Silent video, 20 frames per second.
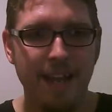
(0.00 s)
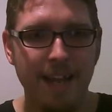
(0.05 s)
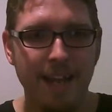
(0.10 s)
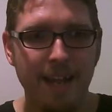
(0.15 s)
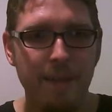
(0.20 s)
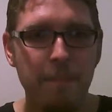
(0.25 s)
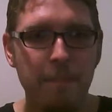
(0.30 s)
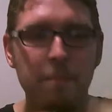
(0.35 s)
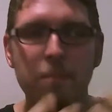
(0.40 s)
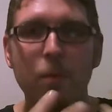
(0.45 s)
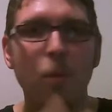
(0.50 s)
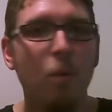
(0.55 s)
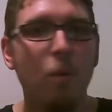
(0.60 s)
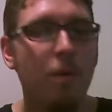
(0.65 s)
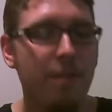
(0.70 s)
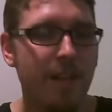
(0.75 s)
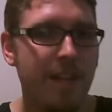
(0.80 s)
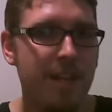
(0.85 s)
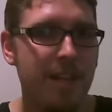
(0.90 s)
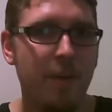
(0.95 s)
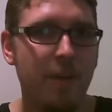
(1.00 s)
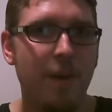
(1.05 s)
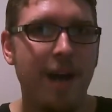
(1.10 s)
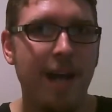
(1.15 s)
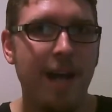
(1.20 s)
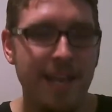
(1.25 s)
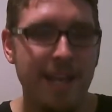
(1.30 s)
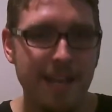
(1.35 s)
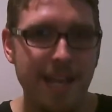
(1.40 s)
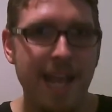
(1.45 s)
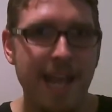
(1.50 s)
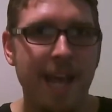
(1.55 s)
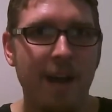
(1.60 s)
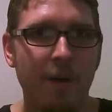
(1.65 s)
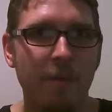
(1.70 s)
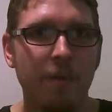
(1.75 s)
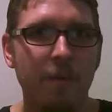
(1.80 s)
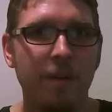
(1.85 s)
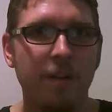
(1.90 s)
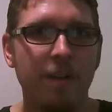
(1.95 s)
more than you are
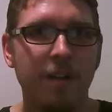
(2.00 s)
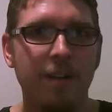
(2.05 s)
now,